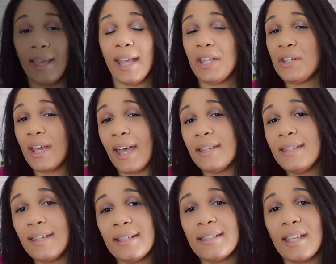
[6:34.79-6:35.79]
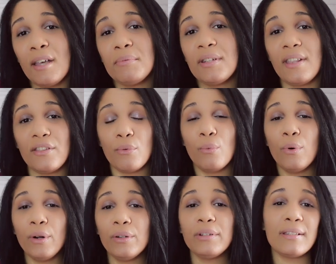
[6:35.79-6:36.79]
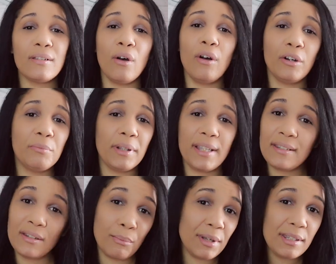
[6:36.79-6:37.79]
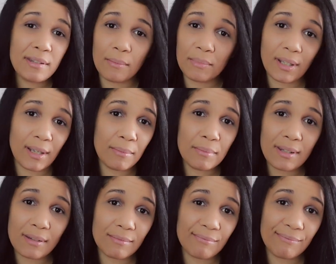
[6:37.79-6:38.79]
And you had to accept that the world is a hard place to be sometimes.